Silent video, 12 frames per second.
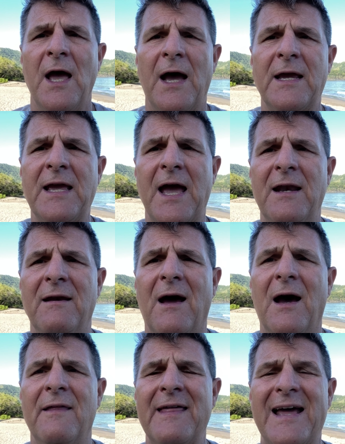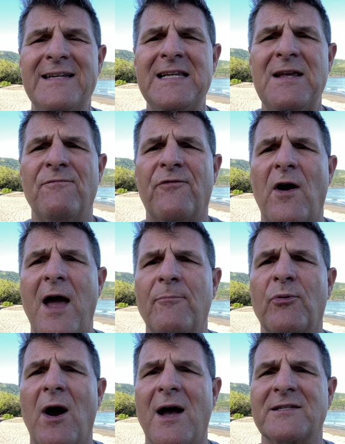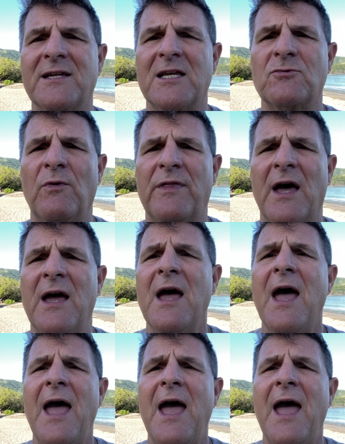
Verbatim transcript: Again, uh, that deep frying process with a